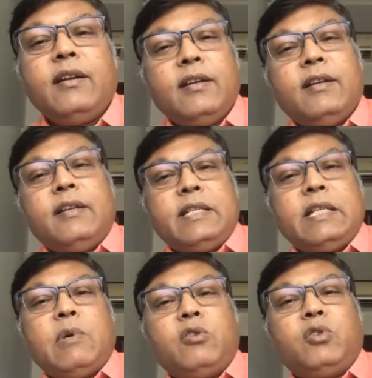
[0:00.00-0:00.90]
is about
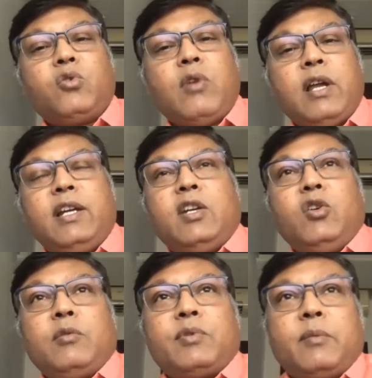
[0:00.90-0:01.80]
the quality of
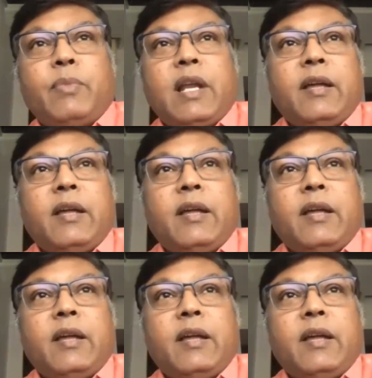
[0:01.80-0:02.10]
supply.